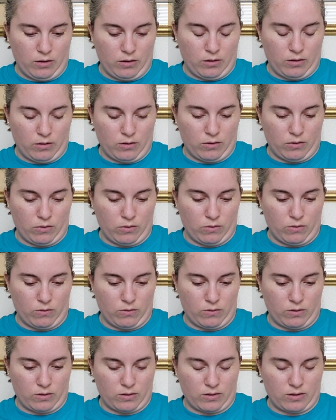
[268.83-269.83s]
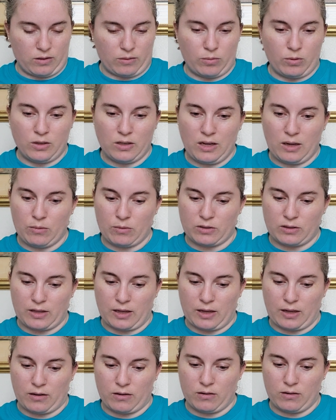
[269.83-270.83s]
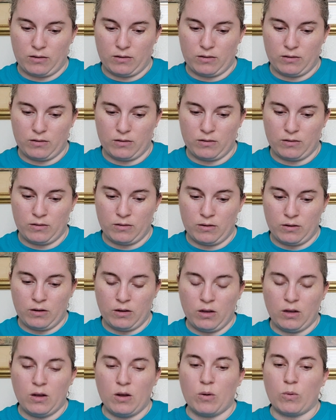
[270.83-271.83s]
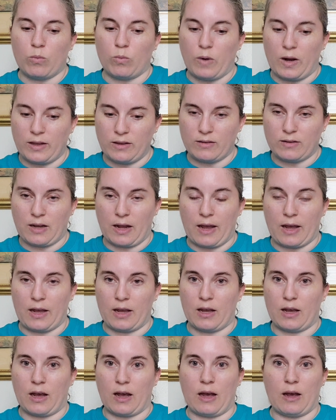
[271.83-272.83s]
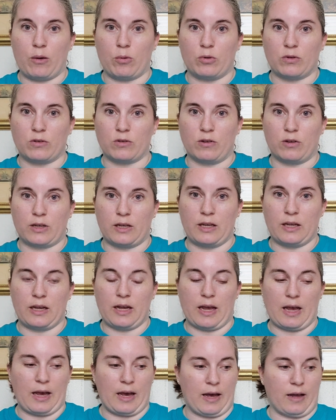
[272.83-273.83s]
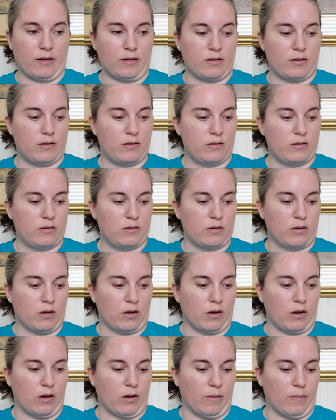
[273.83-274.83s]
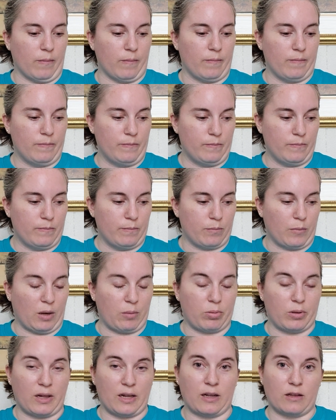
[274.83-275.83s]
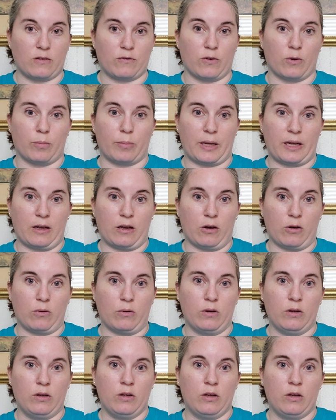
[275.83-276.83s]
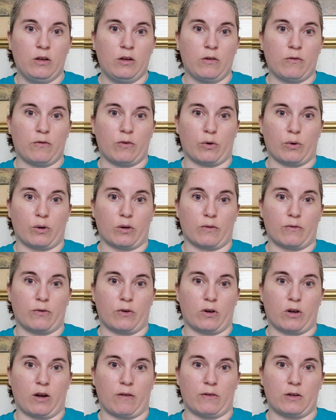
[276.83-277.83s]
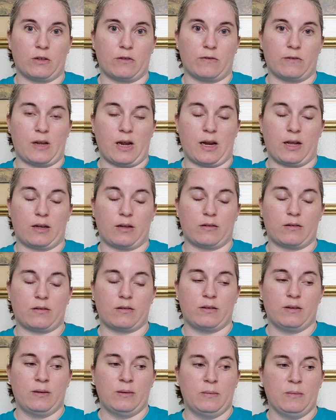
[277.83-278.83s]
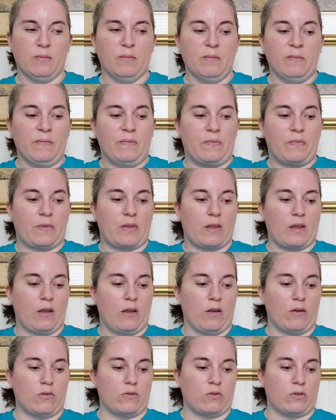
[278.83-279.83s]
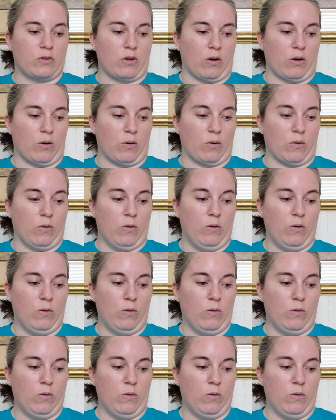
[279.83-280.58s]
let's see, what day was that? Wednesday, I was looking at my plans for bingo for Full Coverage Fanatics. So